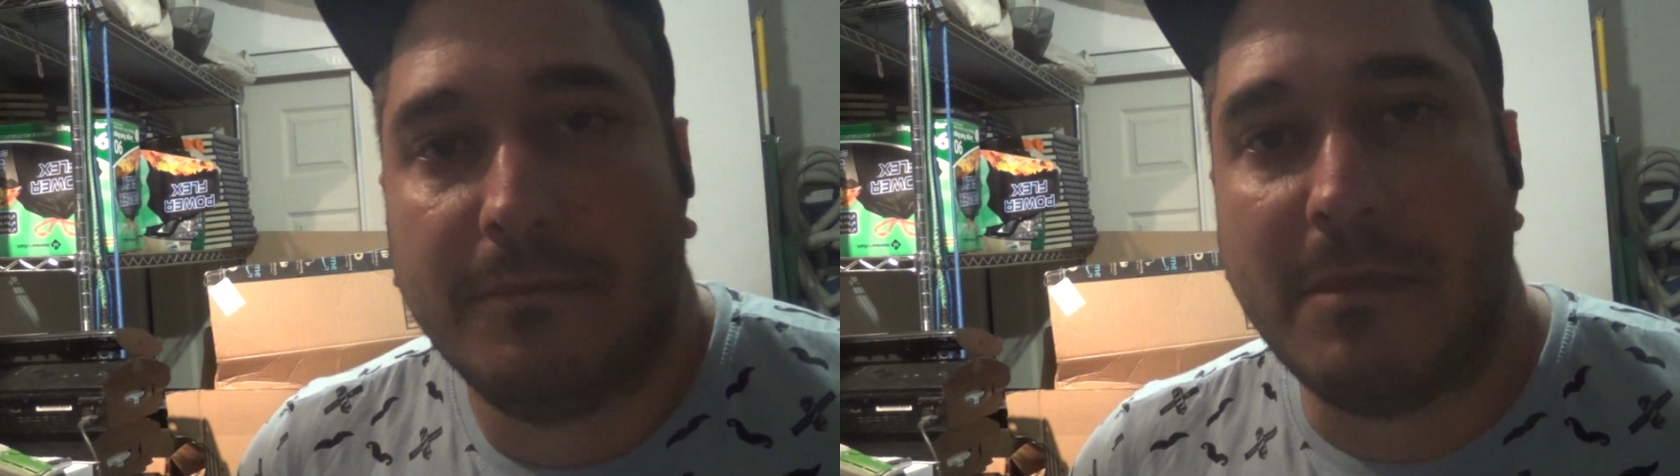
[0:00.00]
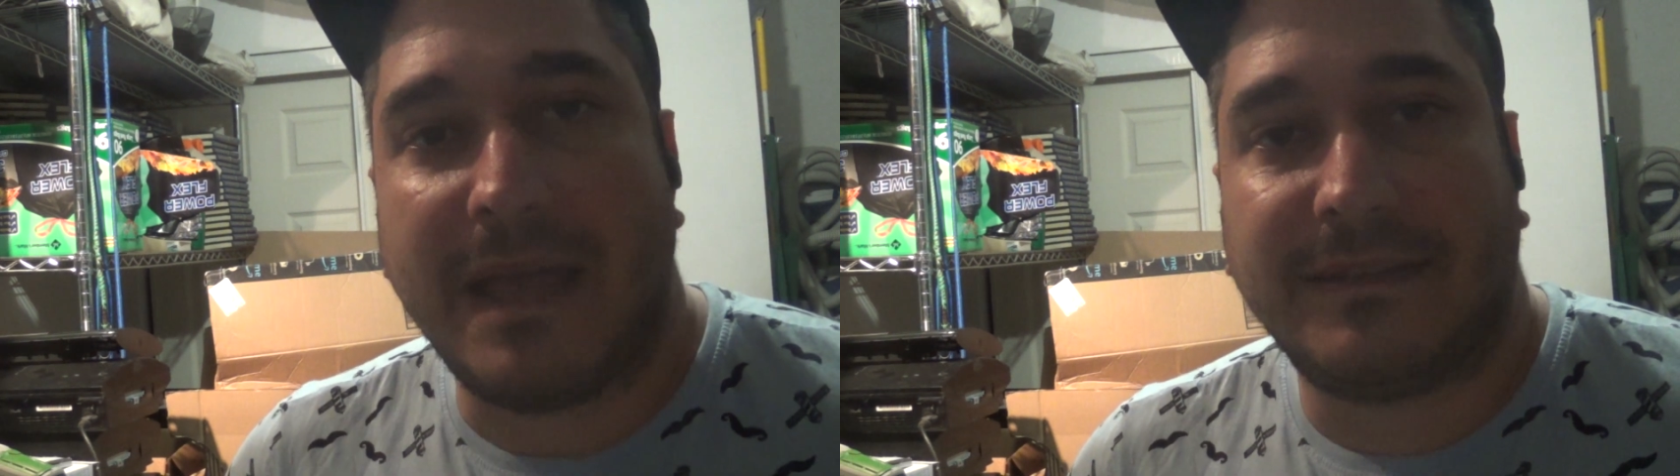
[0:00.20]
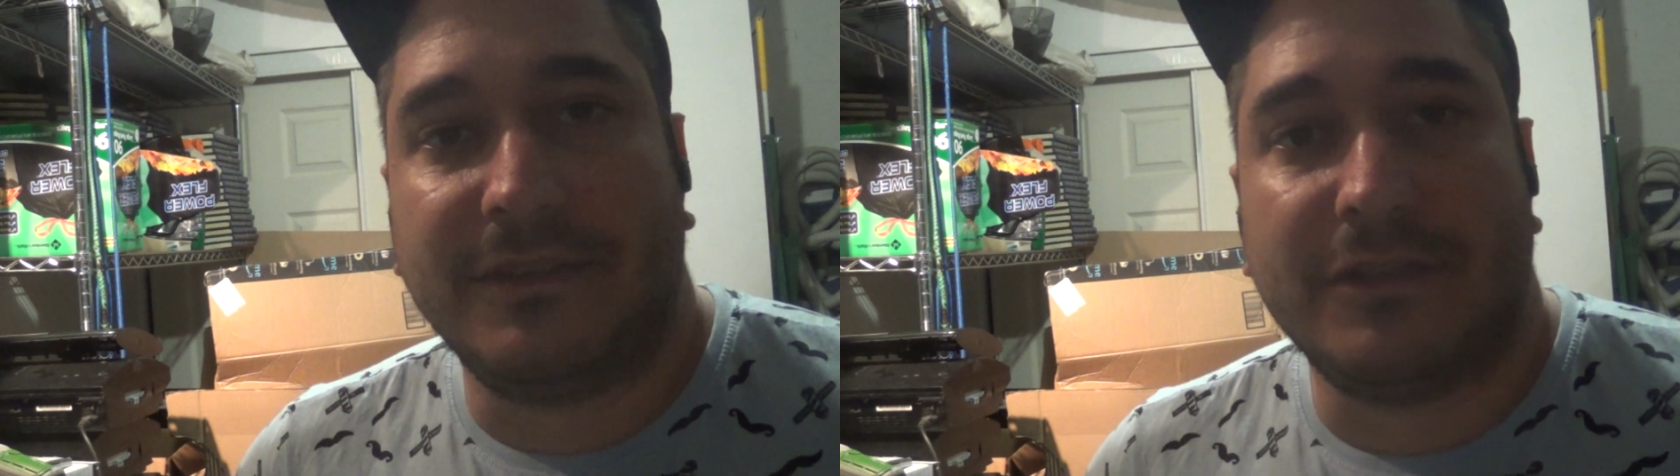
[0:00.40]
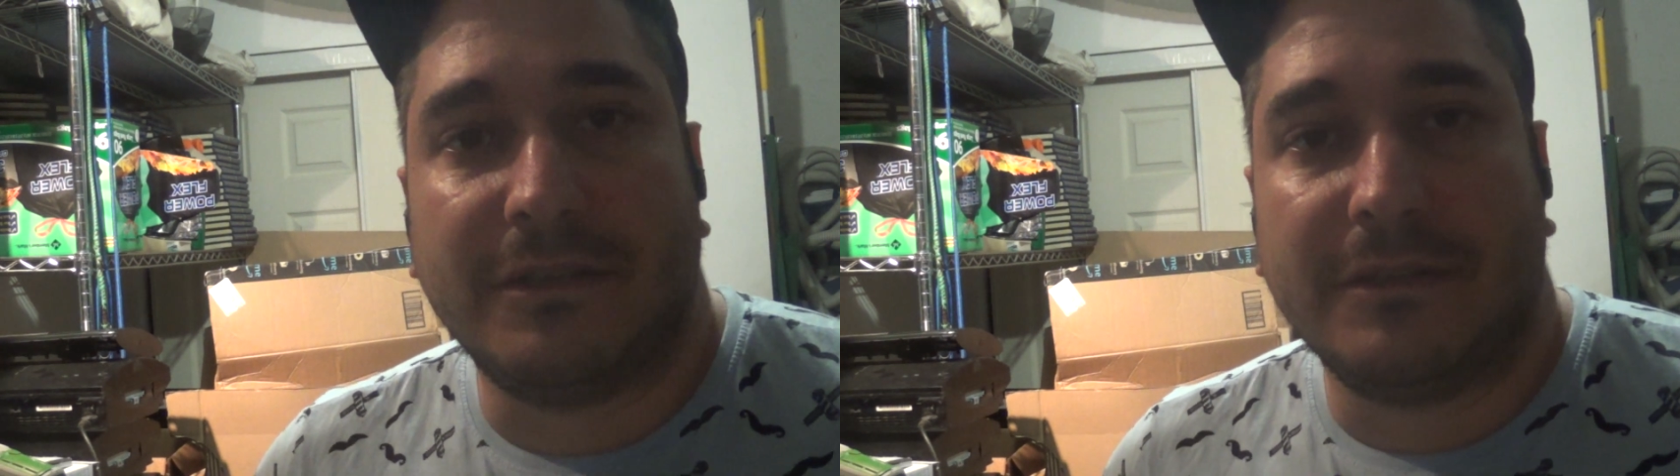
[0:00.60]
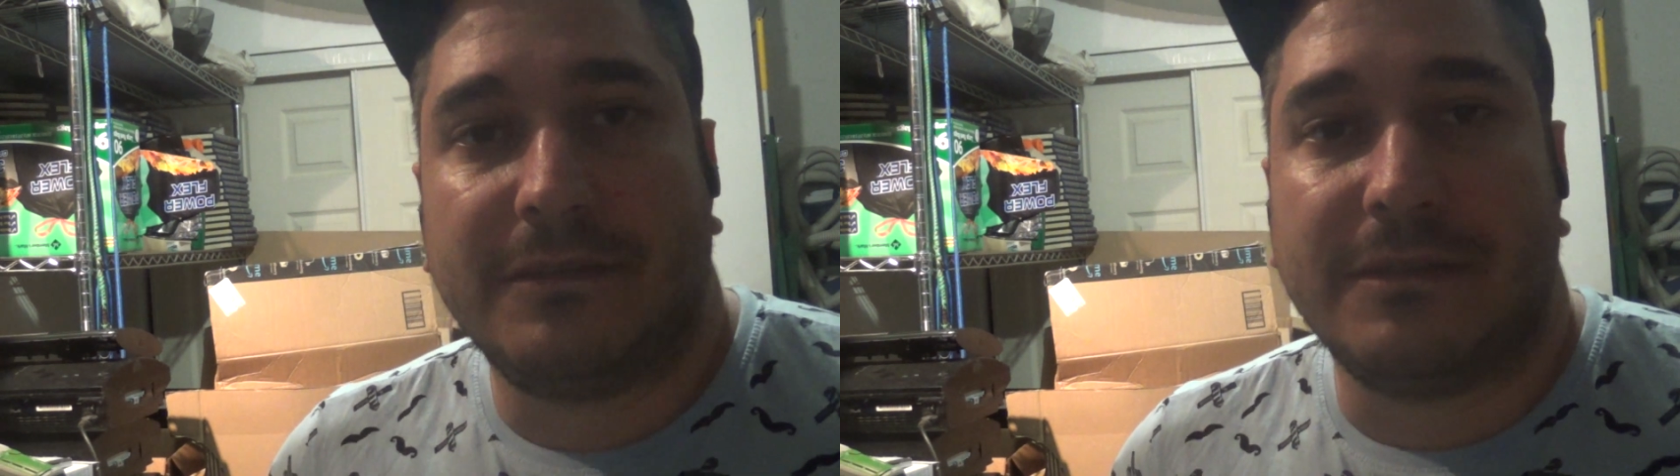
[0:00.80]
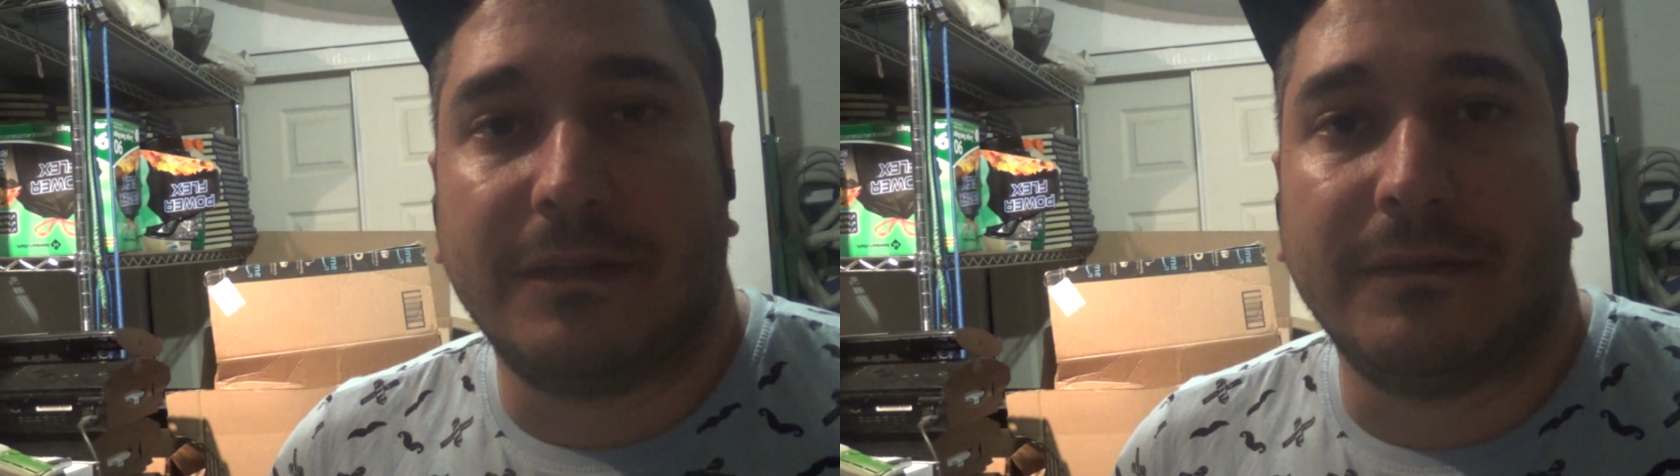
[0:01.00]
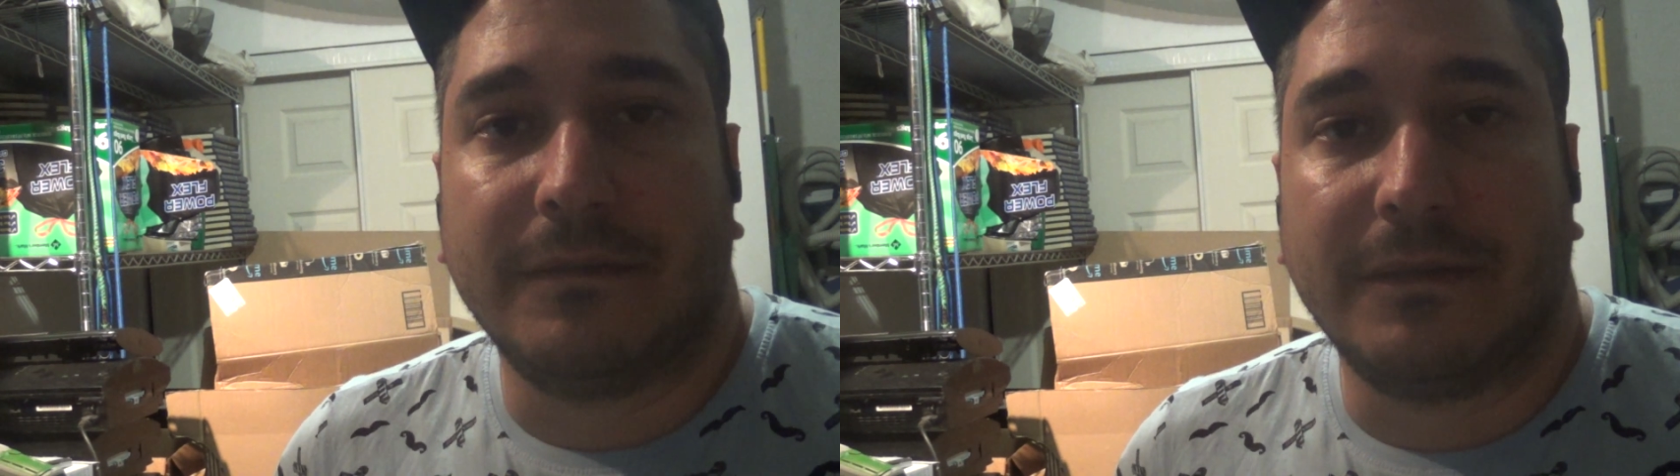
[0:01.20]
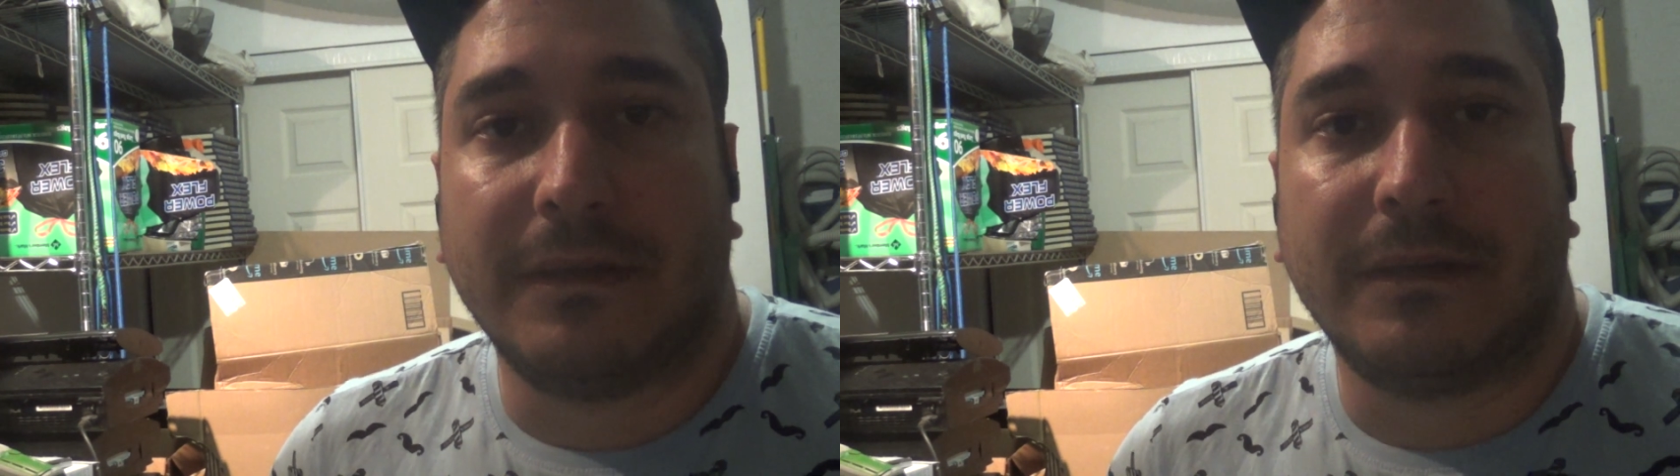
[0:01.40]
messages and